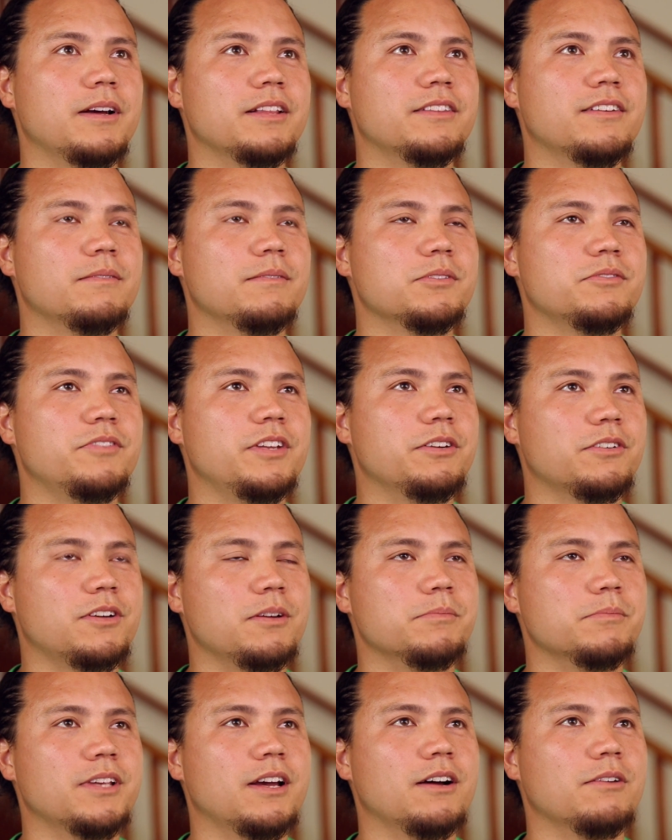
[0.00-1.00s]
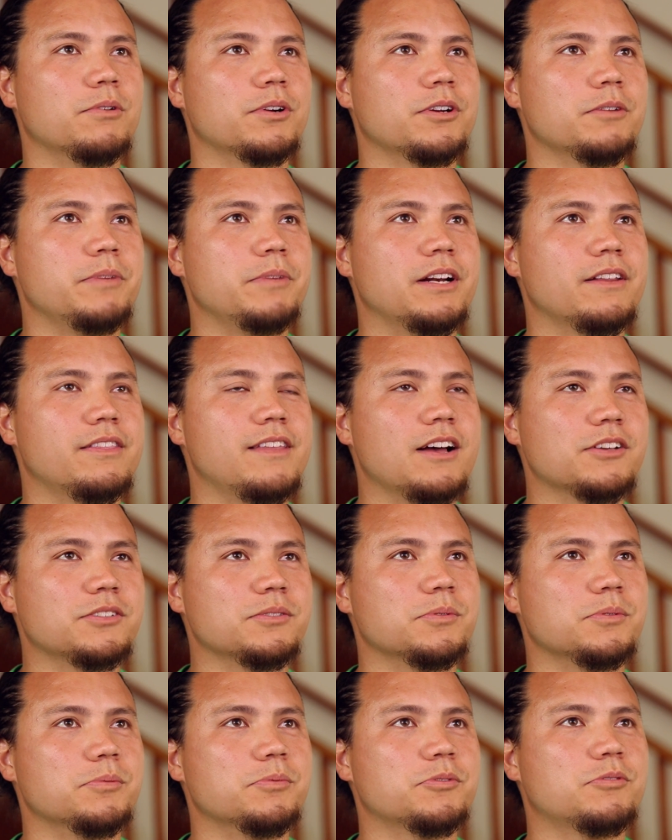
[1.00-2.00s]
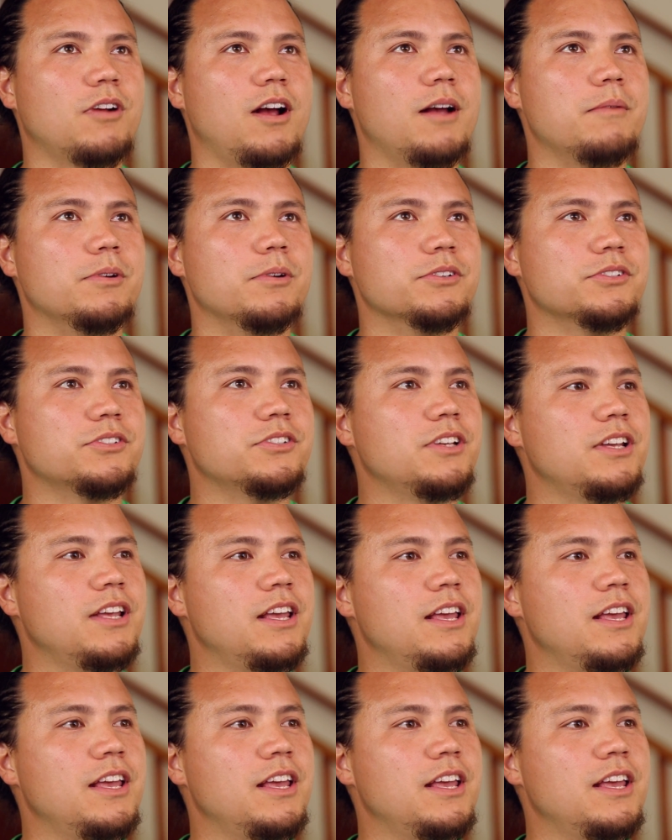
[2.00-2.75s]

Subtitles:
by the time this video comes out, we're gonna be at 1,000 subscribers,